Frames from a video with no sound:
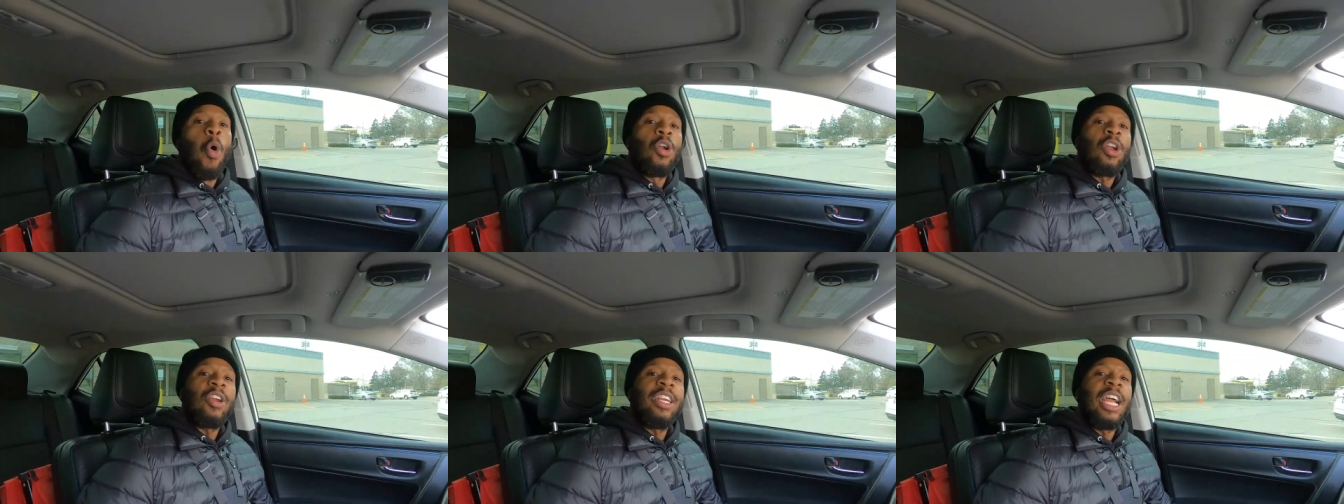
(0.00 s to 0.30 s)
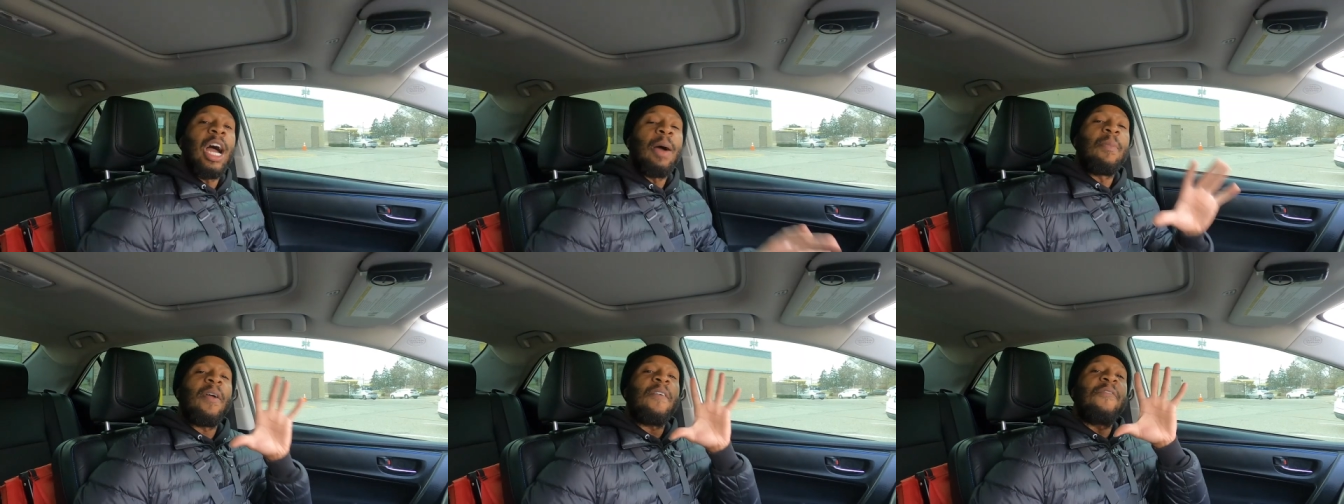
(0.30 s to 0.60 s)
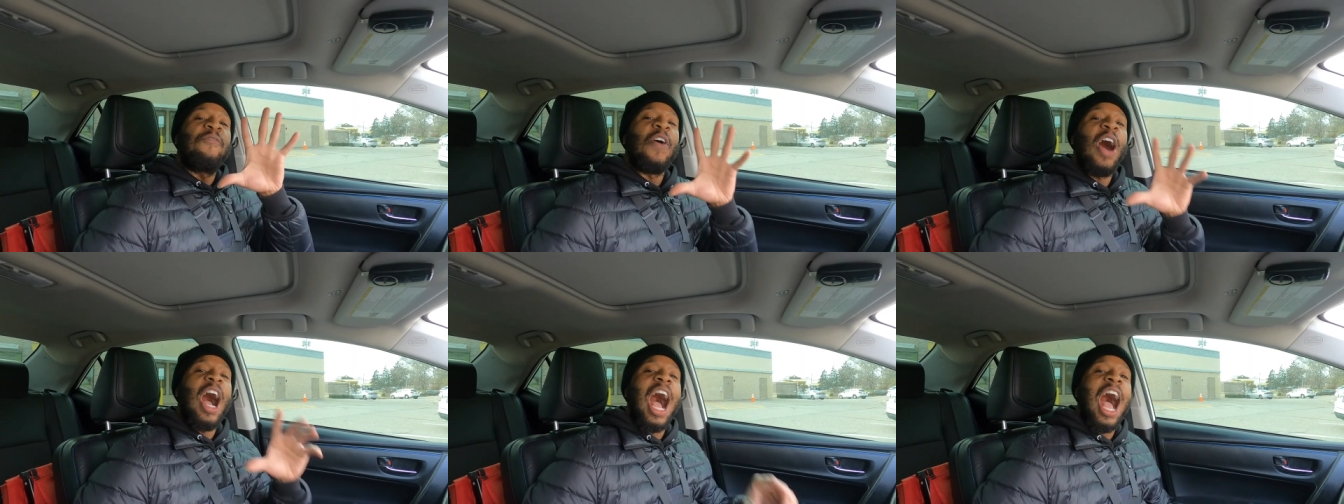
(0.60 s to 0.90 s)
Order
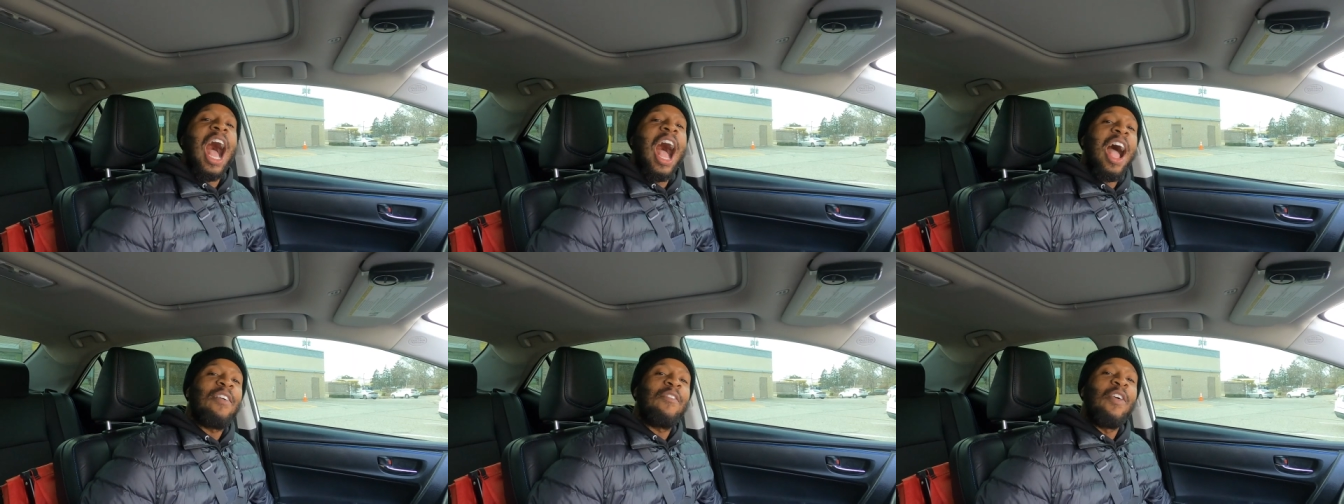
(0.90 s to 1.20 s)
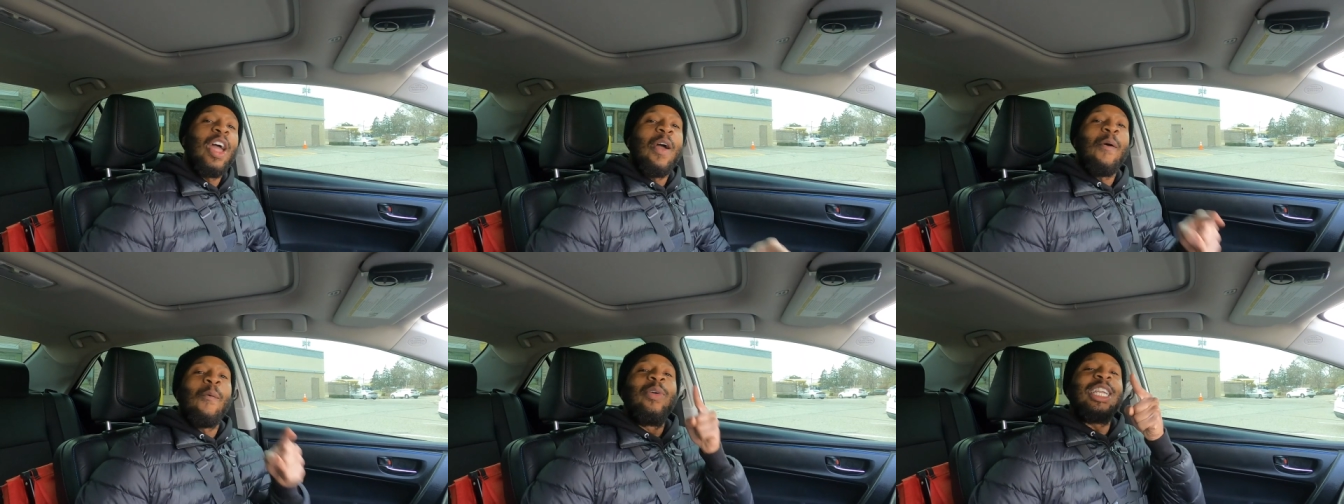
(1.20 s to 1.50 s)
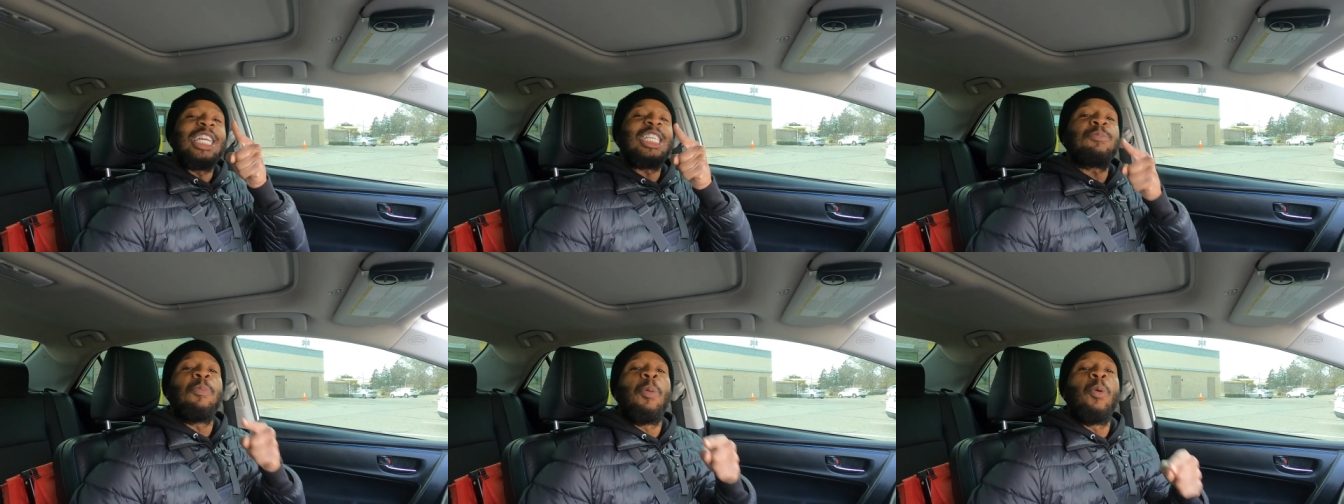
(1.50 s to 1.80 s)
number five.
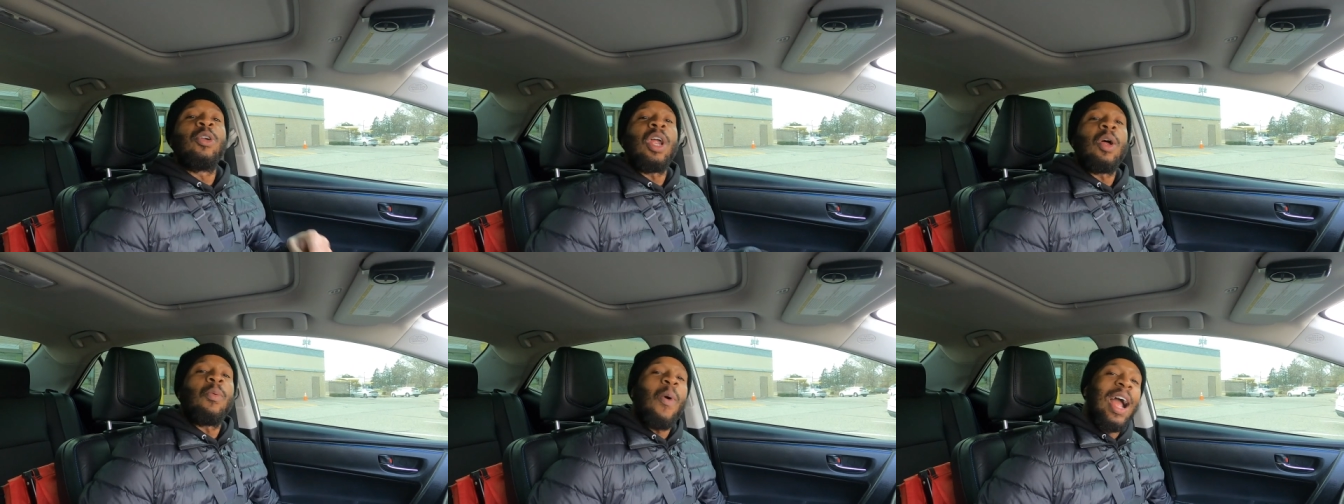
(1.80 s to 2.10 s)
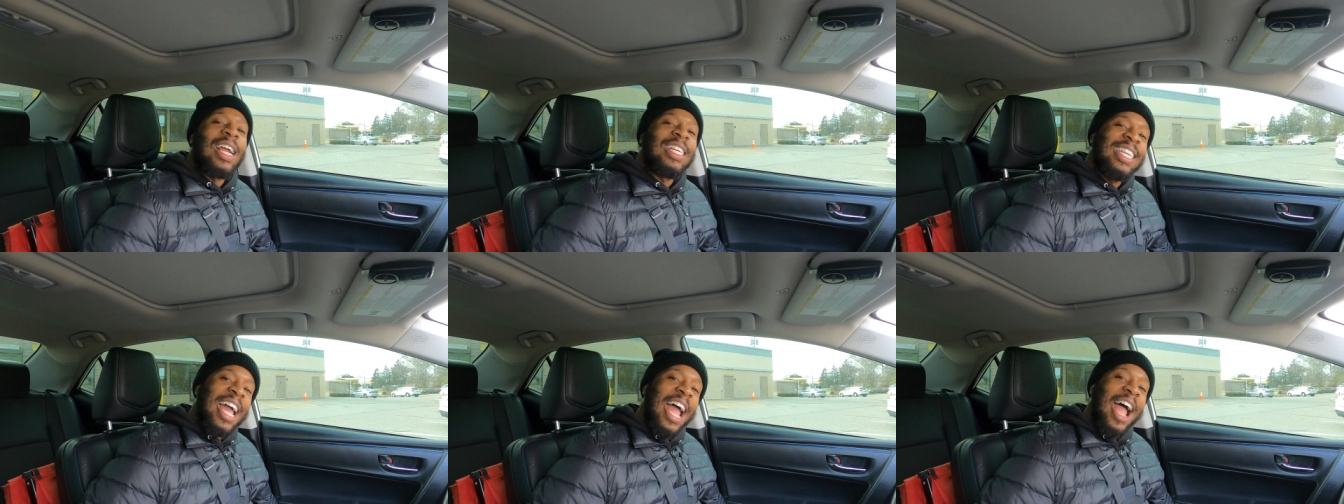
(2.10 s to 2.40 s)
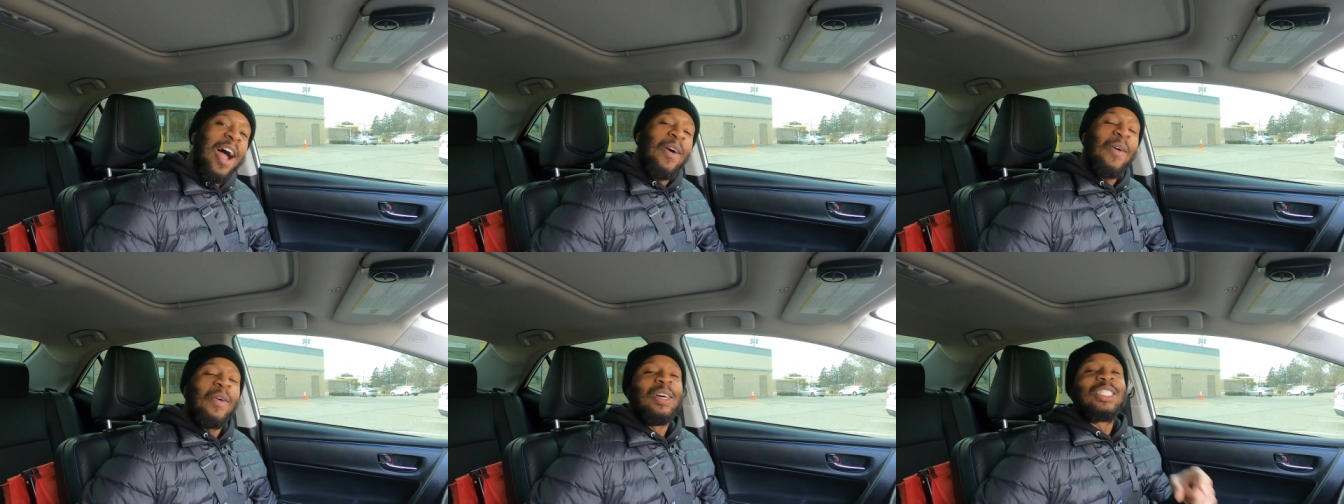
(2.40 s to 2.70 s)
We just pulled up right
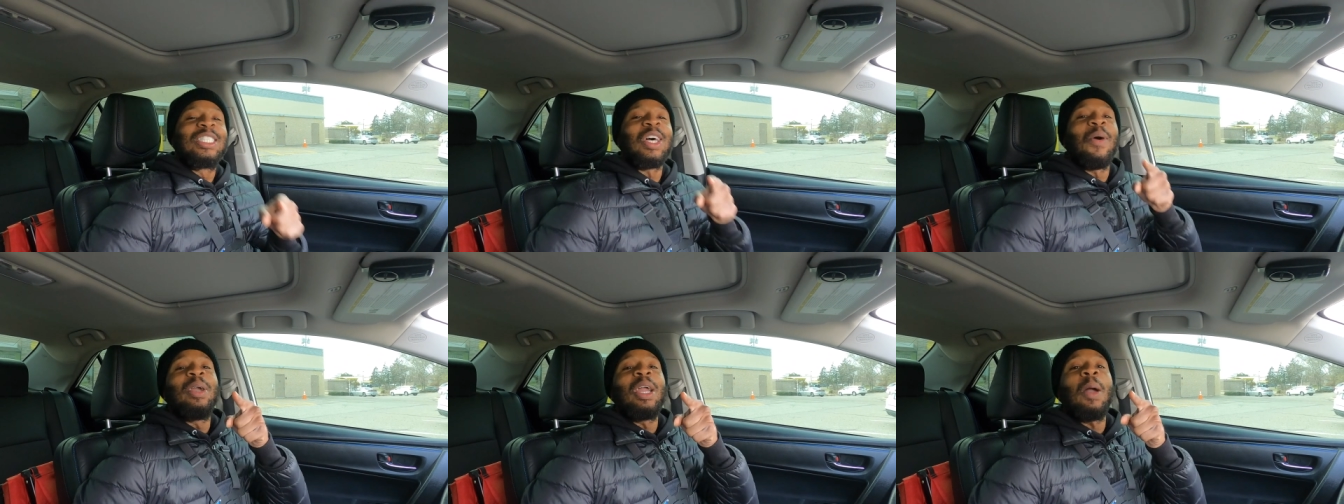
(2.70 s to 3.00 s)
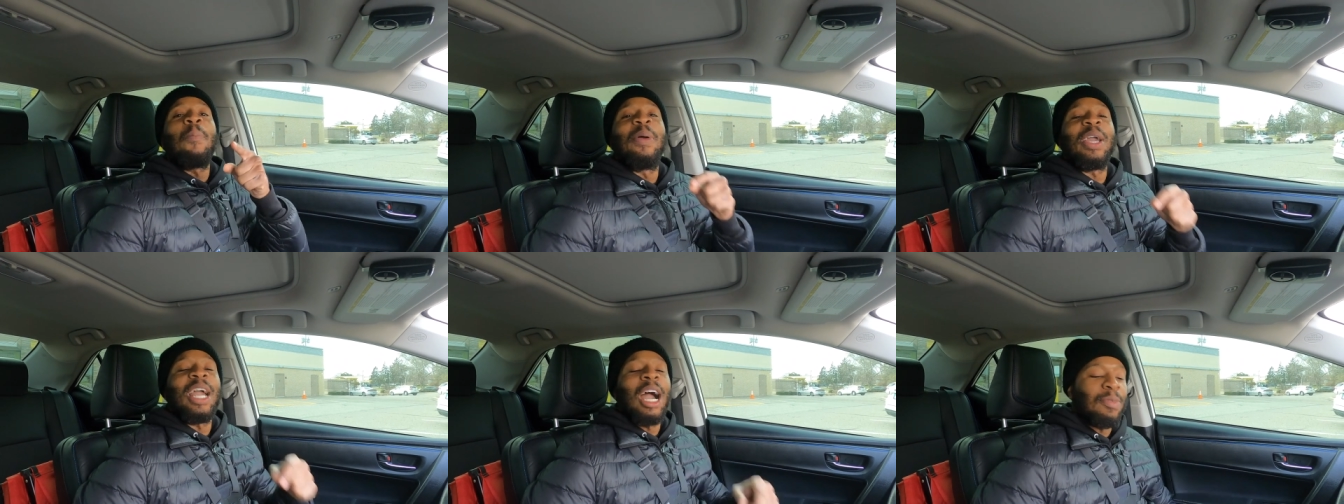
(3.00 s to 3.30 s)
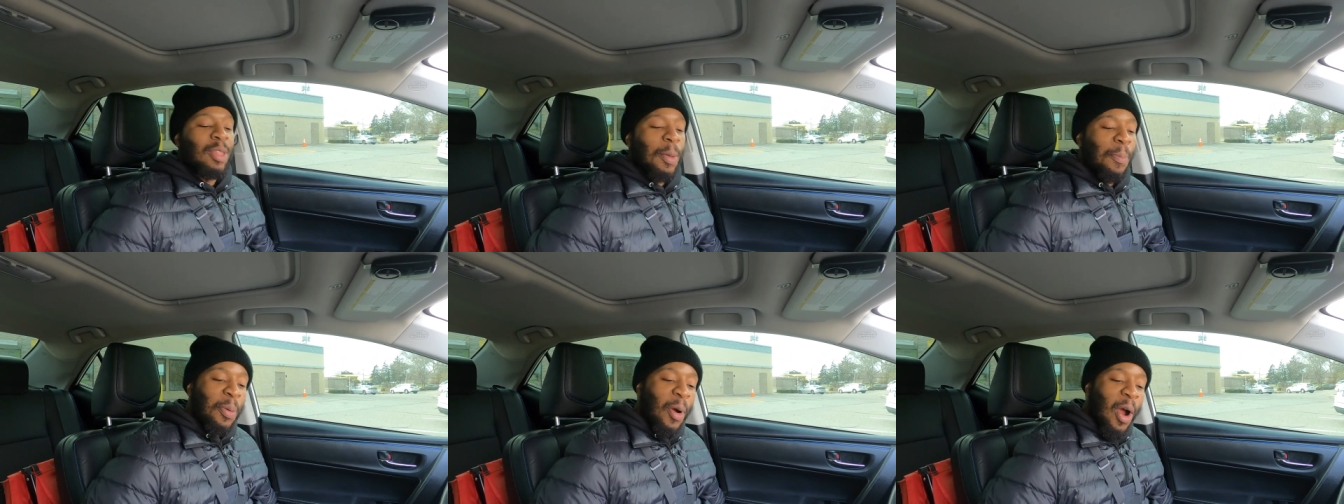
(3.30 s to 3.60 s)
now so we can pick
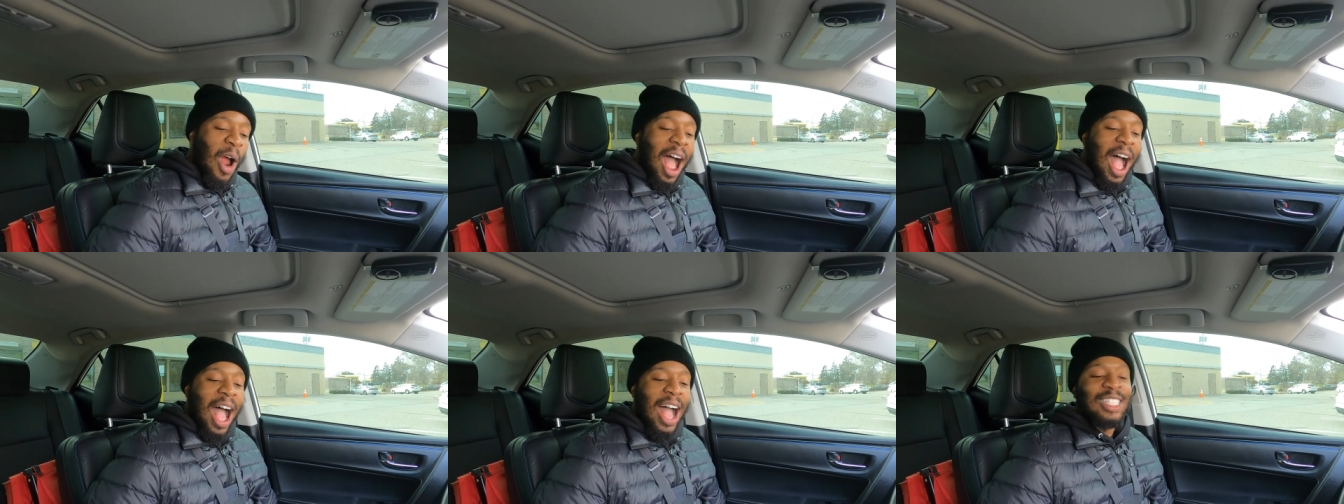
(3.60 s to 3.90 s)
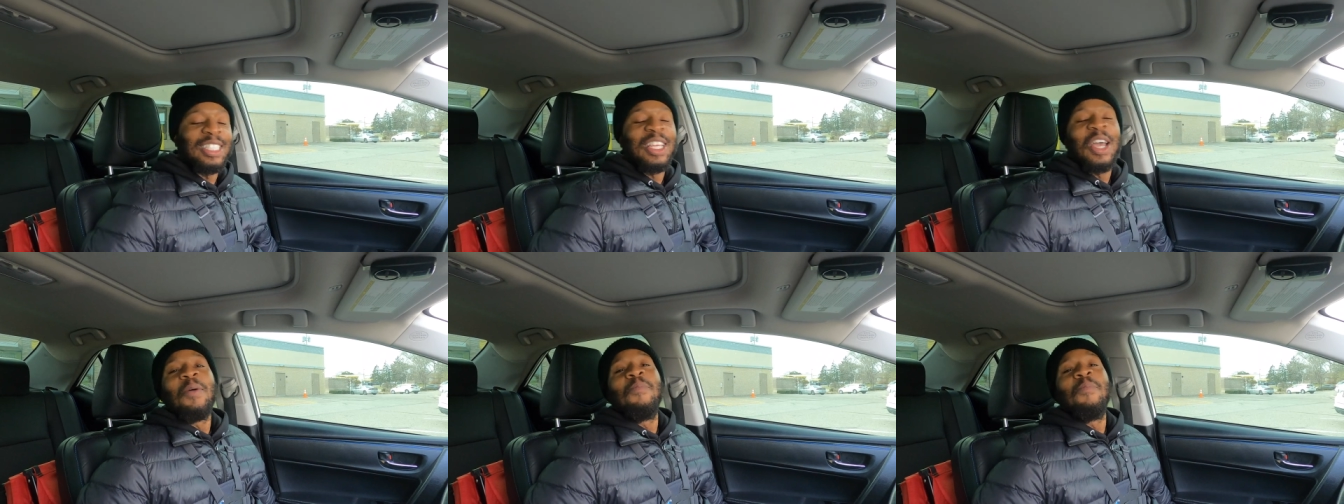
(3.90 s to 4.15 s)
up the prize.